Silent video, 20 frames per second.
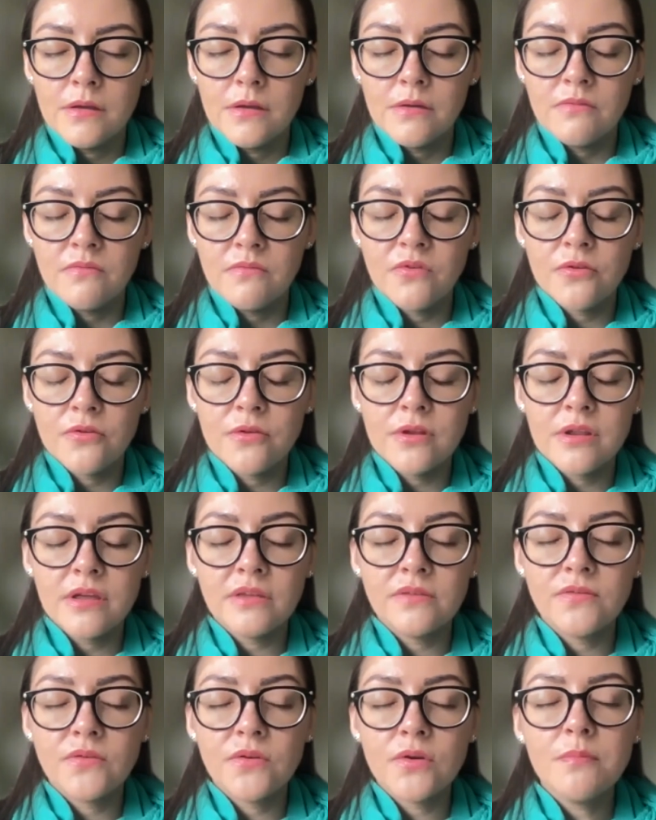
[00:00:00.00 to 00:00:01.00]
and for the
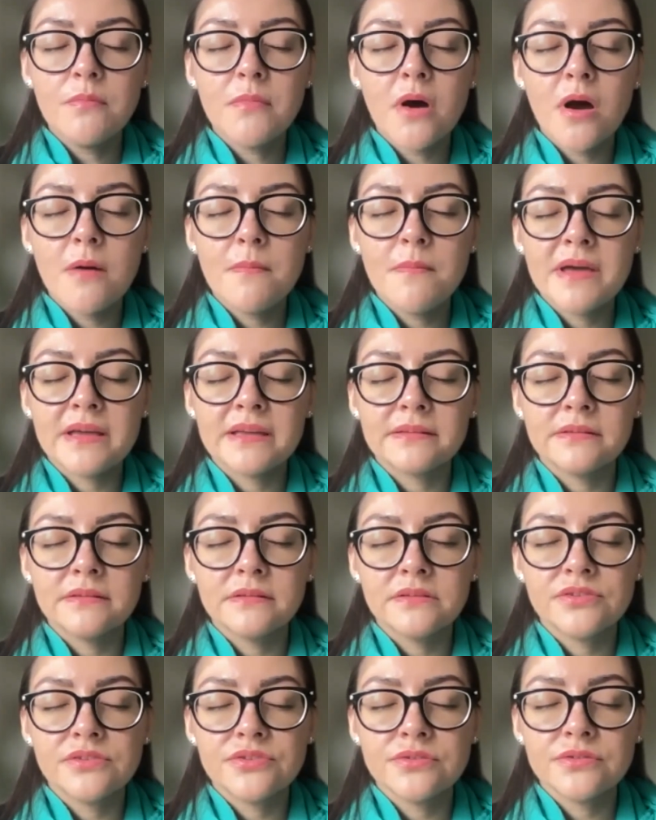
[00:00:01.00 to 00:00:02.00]
next few
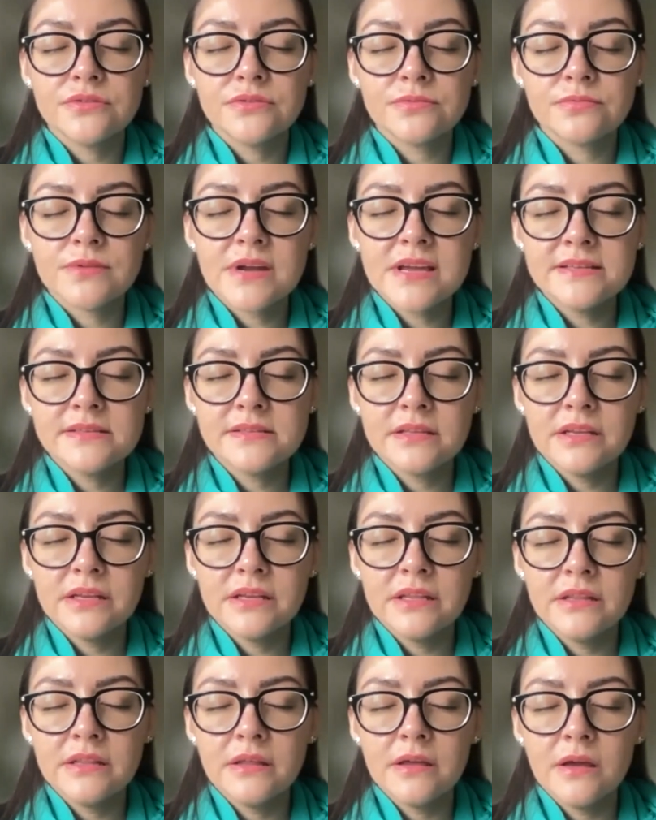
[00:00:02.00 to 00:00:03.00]
moments, just
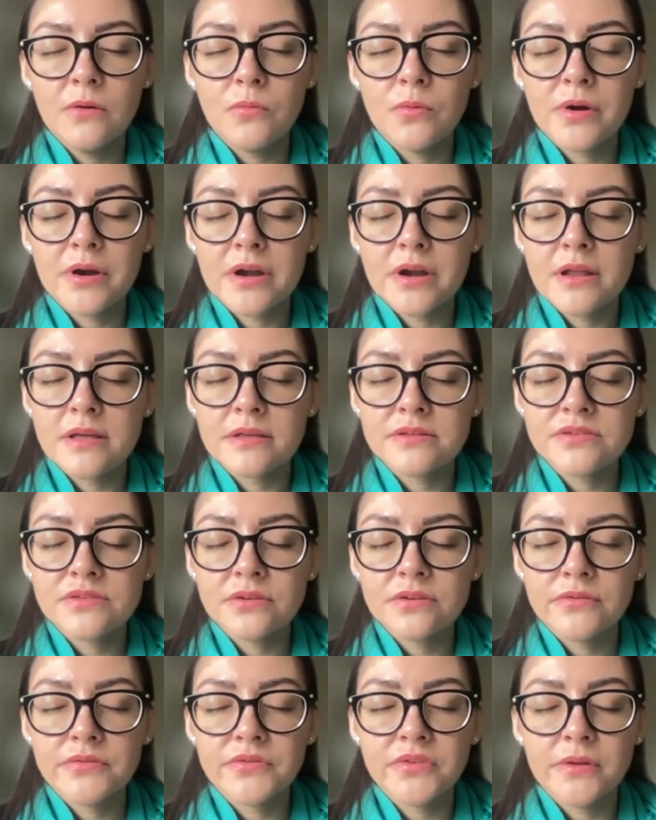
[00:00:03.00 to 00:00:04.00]
resting in the awareness
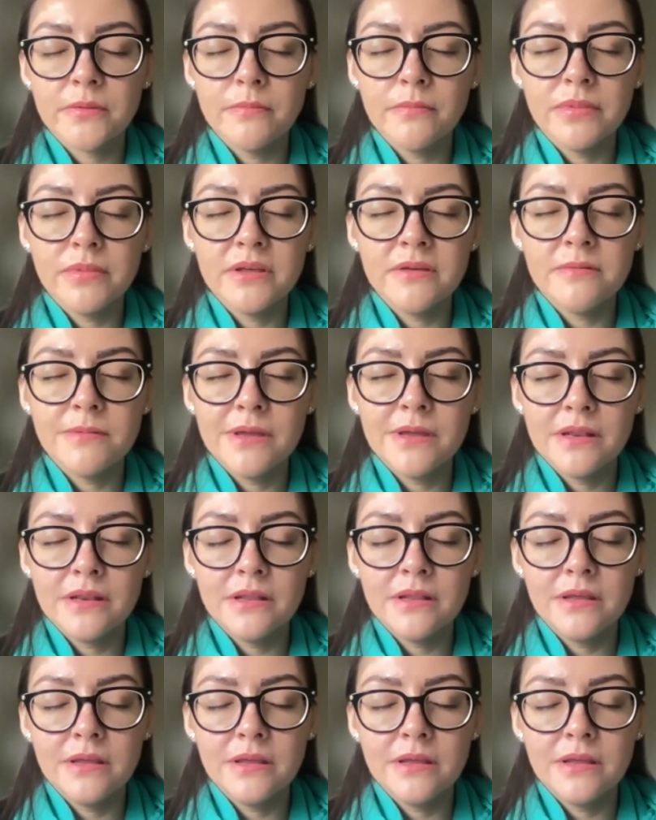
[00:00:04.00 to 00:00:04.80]
of simply being